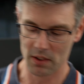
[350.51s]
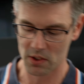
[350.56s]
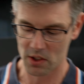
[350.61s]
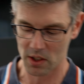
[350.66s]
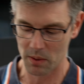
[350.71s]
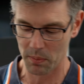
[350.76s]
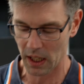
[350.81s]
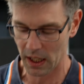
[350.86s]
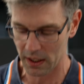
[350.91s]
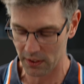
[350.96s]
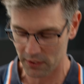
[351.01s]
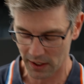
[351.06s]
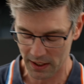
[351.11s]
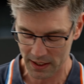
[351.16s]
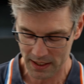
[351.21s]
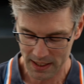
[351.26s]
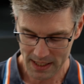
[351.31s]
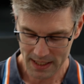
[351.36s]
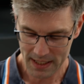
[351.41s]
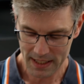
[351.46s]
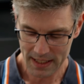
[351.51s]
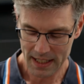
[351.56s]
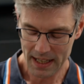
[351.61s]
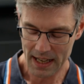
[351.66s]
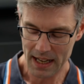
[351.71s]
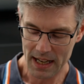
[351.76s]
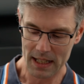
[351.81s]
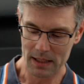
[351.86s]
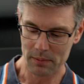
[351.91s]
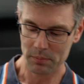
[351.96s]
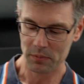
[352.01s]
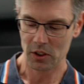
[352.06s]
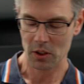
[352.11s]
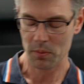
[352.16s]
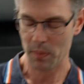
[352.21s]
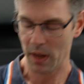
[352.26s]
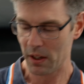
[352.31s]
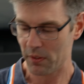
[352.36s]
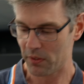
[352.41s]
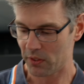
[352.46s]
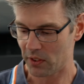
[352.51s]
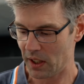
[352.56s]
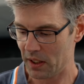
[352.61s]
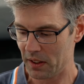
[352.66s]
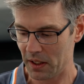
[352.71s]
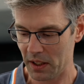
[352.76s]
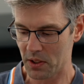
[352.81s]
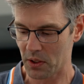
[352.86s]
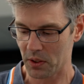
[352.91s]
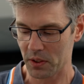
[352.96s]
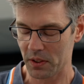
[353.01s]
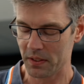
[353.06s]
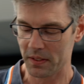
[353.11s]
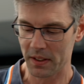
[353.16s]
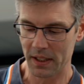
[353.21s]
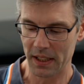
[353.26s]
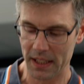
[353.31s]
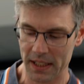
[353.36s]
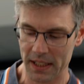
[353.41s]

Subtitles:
simulator. You may have seen these on